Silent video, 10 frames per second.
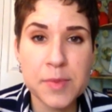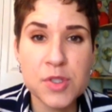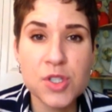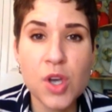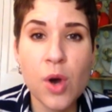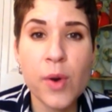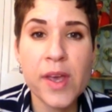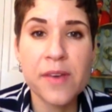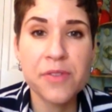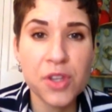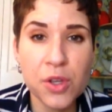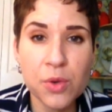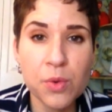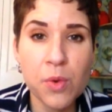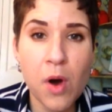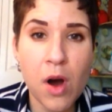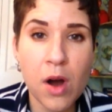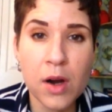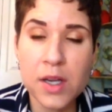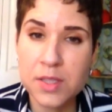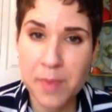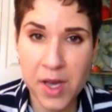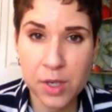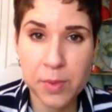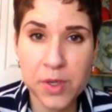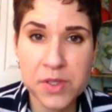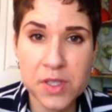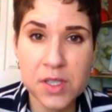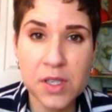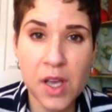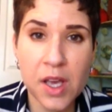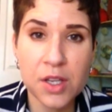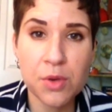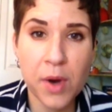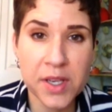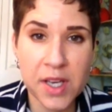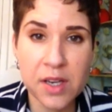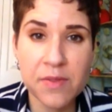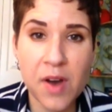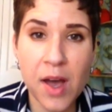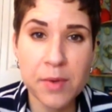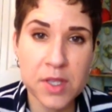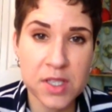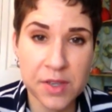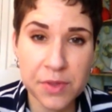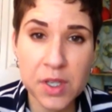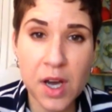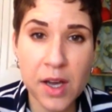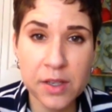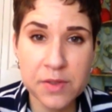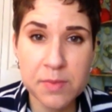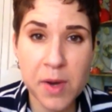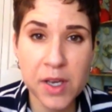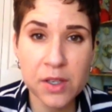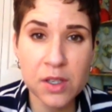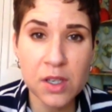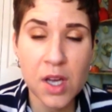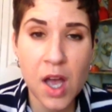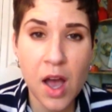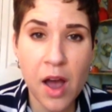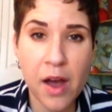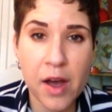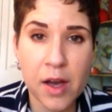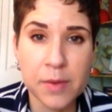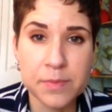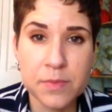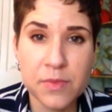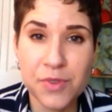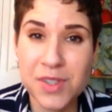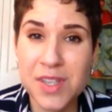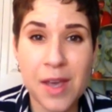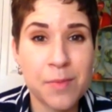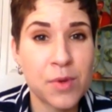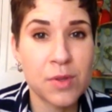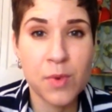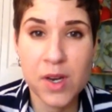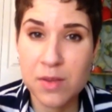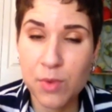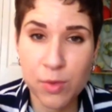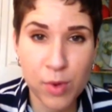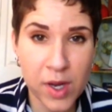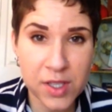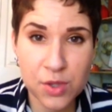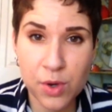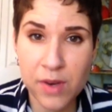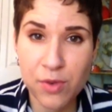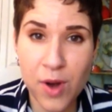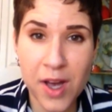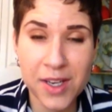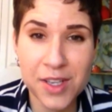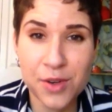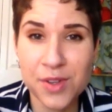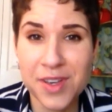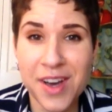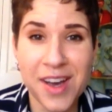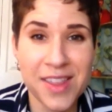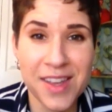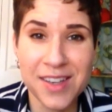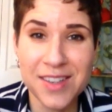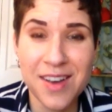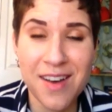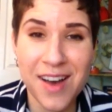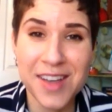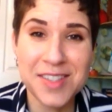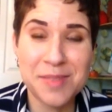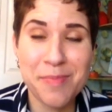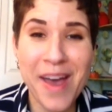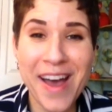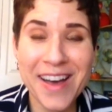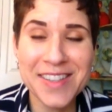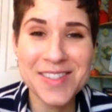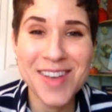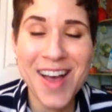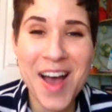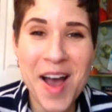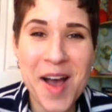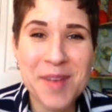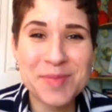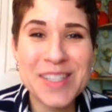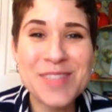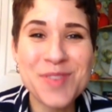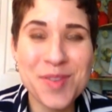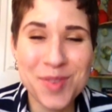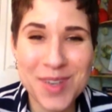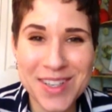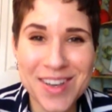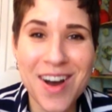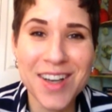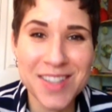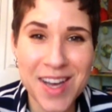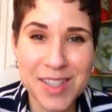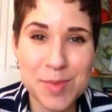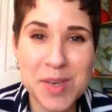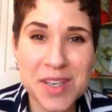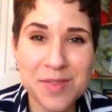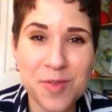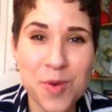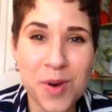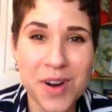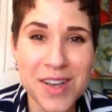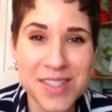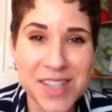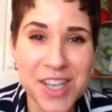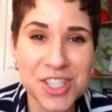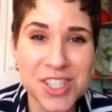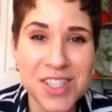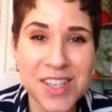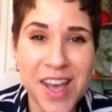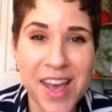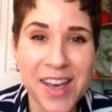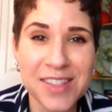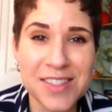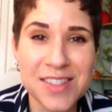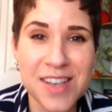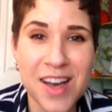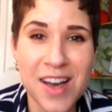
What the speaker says: So if you are a spider person and you identify with a different kind of spider, for example, one of the more predatory variety or the kind that hunt in packs, please feel free to contact me for a session, and